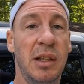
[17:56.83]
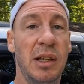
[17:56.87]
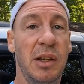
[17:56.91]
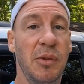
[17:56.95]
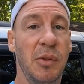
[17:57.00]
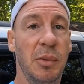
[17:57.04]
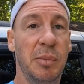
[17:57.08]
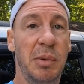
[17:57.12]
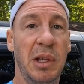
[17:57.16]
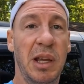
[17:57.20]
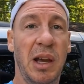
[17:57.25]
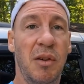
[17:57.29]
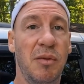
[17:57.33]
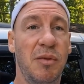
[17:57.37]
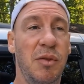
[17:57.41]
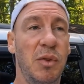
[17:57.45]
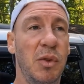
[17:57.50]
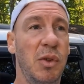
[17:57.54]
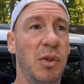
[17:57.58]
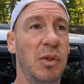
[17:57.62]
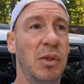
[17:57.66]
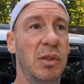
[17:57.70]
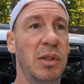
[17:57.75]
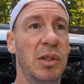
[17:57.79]
It would be
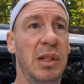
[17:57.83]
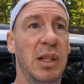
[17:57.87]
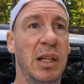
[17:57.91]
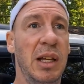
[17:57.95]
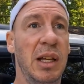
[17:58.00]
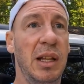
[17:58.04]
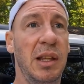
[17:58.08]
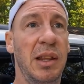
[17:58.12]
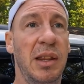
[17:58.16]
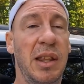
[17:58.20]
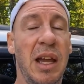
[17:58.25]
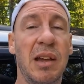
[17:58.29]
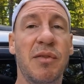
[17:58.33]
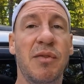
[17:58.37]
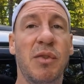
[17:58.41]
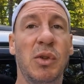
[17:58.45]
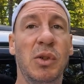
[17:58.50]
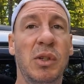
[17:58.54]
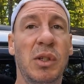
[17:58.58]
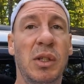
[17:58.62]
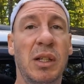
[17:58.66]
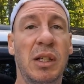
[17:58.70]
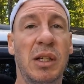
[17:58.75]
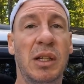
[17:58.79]
helpful and
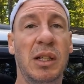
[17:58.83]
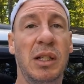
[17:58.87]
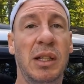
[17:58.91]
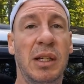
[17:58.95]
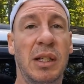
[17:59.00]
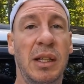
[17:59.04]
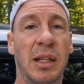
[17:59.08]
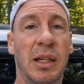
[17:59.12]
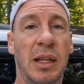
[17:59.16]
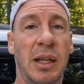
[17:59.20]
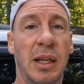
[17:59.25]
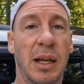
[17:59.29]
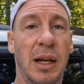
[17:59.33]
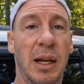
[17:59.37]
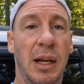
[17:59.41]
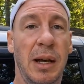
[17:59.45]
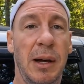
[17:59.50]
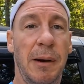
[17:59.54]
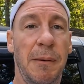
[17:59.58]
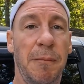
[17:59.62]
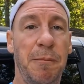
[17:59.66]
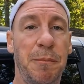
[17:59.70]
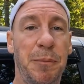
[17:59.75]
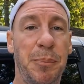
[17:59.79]
thankful.
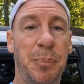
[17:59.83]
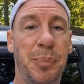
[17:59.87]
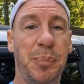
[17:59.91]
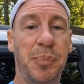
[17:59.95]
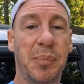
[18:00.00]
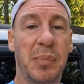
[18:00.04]
Um,